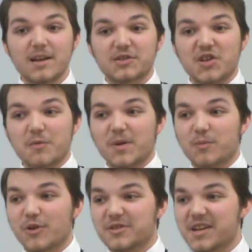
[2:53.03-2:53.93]
So that
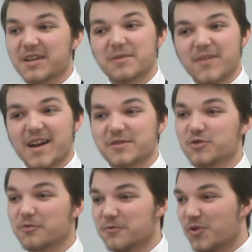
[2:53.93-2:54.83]
way we aren't taking
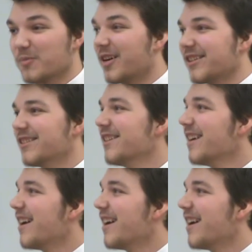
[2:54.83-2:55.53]
advantage of your money.